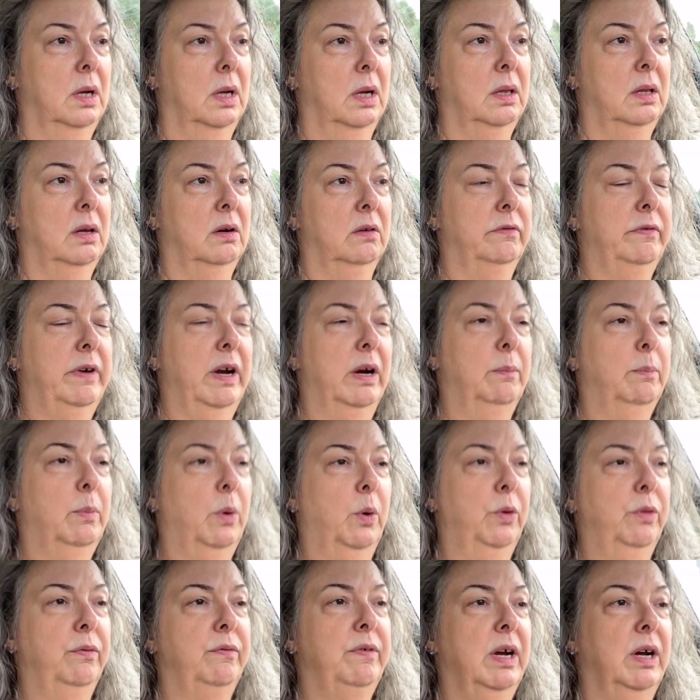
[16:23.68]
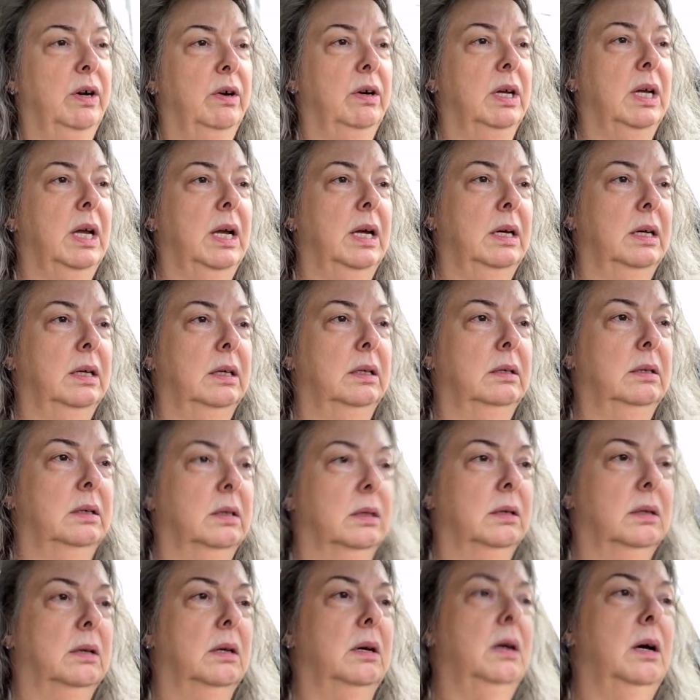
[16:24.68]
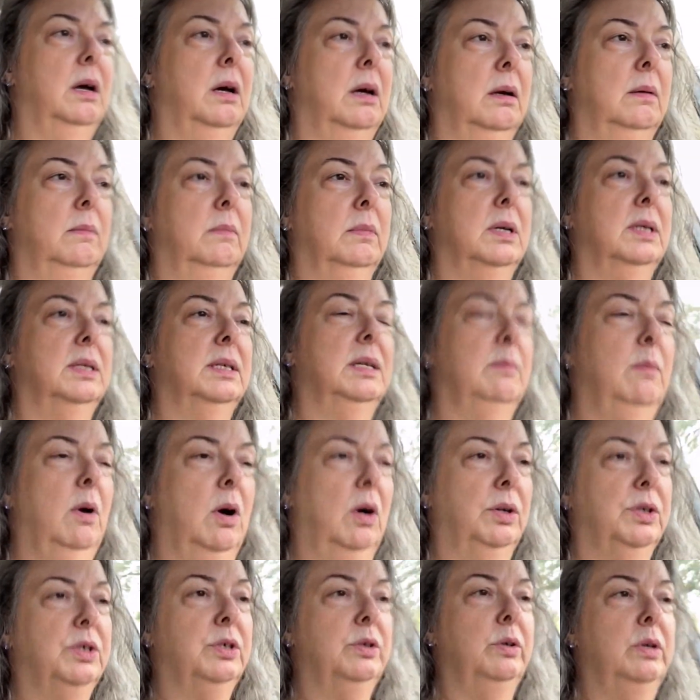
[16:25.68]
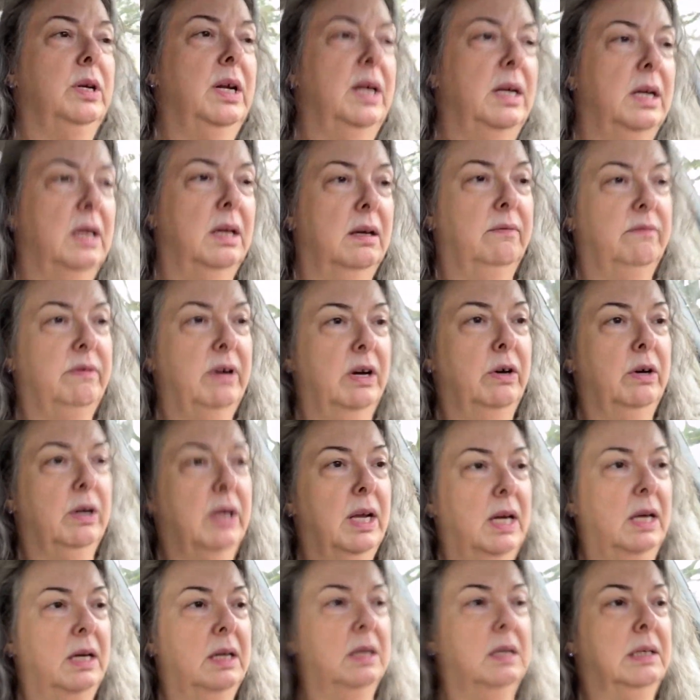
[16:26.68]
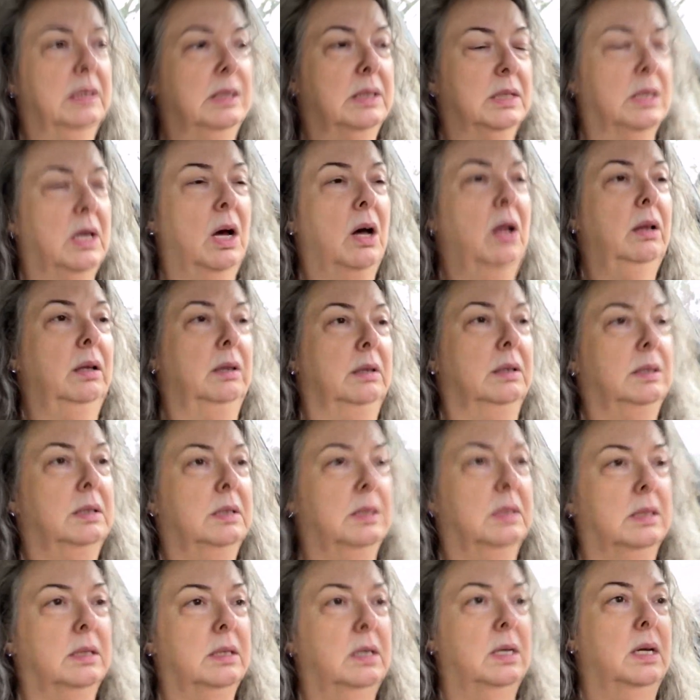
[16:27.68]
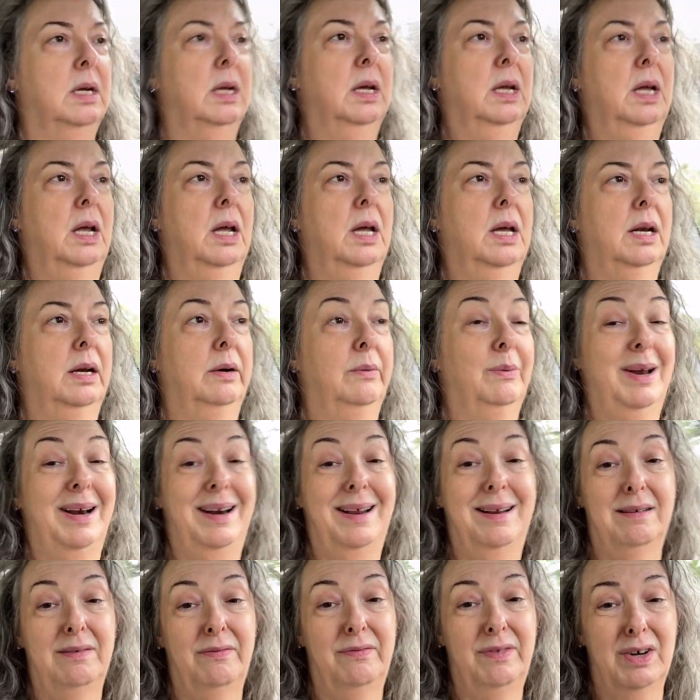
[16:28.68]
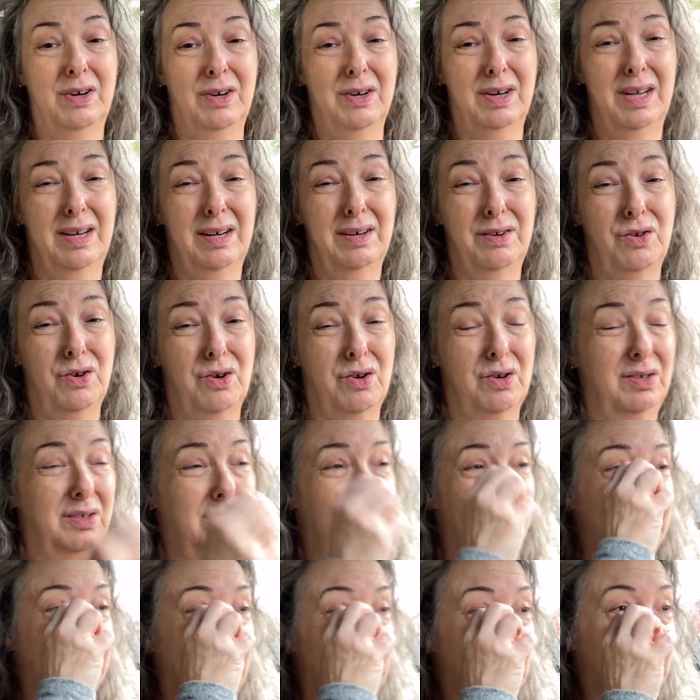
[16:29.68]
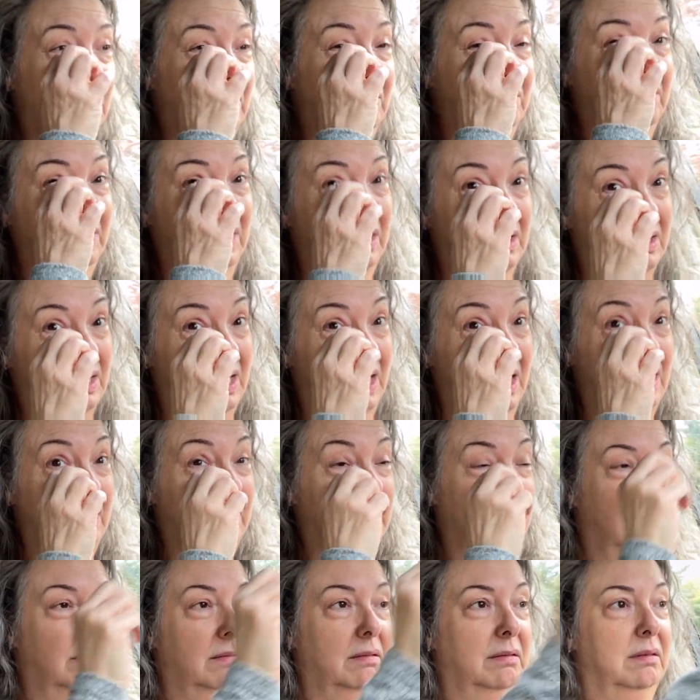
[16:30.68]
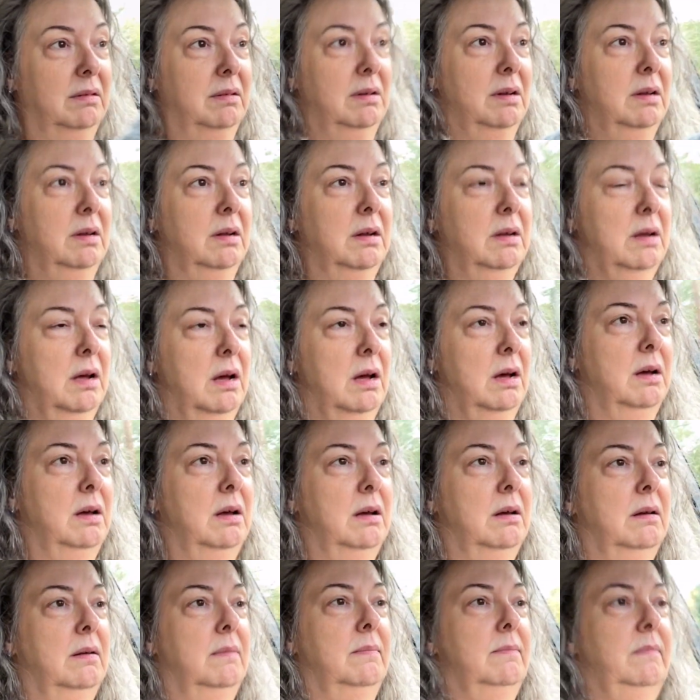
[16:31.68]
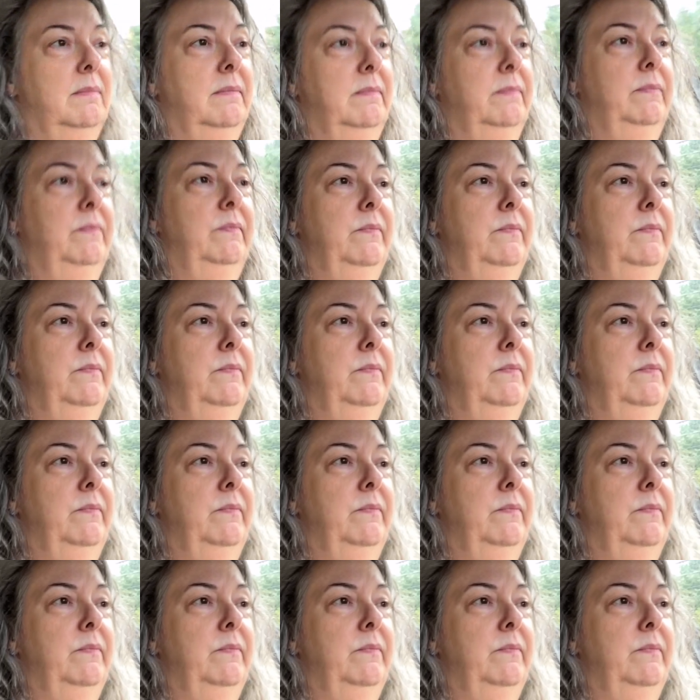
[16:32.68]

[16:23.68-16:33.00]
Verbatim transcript: They're ver both variegated because um, I'm alternating variegated and solids. And I ran out of variegated yarn, so there's that. Um,